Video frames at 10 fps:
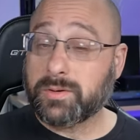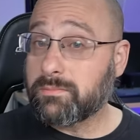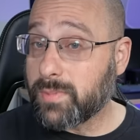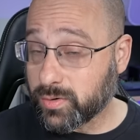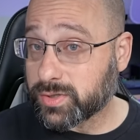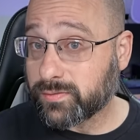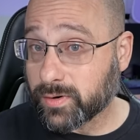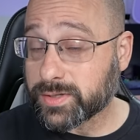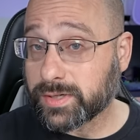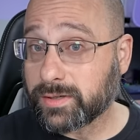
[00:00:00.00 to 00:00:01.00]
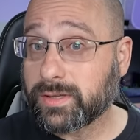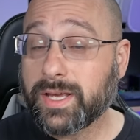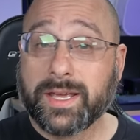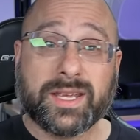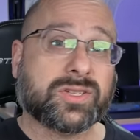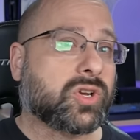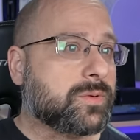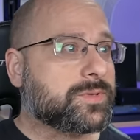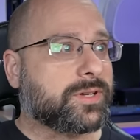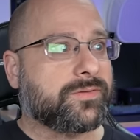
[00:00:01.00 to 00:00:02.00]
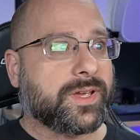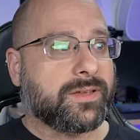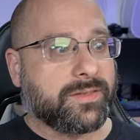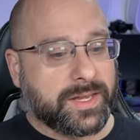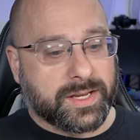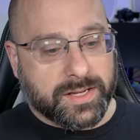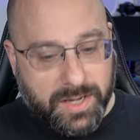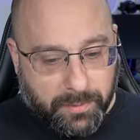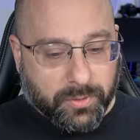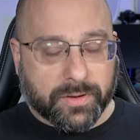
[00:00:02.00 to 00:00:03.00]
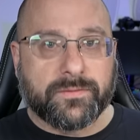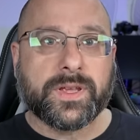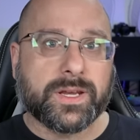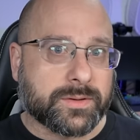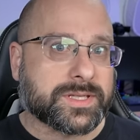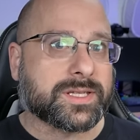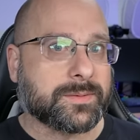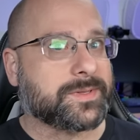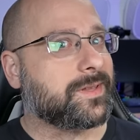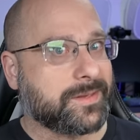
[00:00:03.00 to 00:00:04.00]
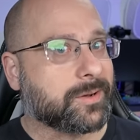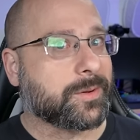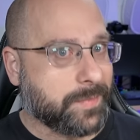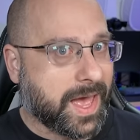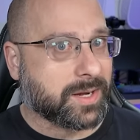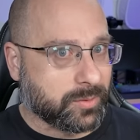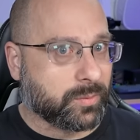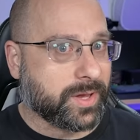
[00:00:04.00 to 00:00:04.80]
to most versatile in terms of the number of video systems that they're compatible